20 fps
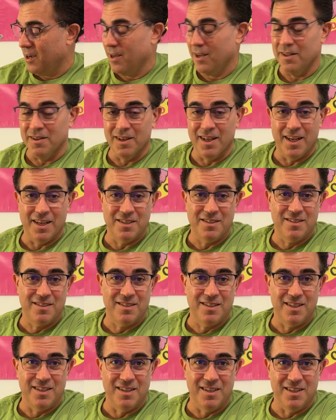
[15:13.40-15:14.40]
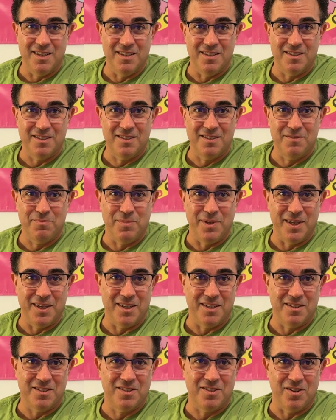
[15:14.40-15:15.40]
unless it is being
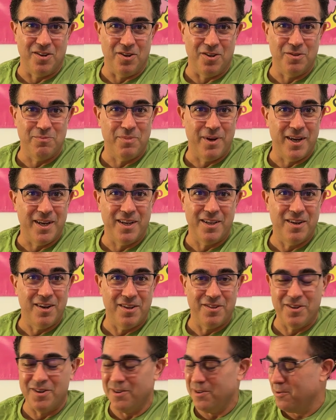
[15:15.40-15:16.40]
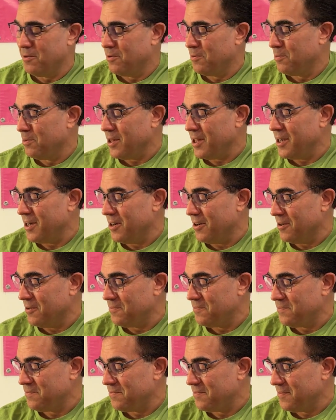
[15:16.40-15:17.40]
installed by another player.
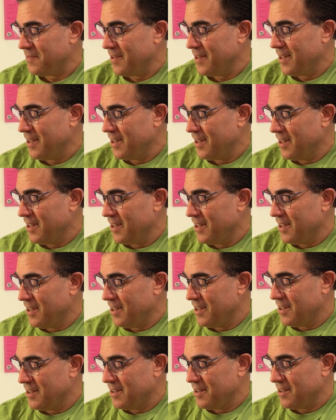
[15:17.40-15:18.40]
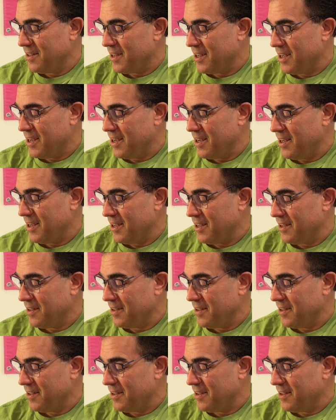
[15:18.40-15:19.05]
Okay.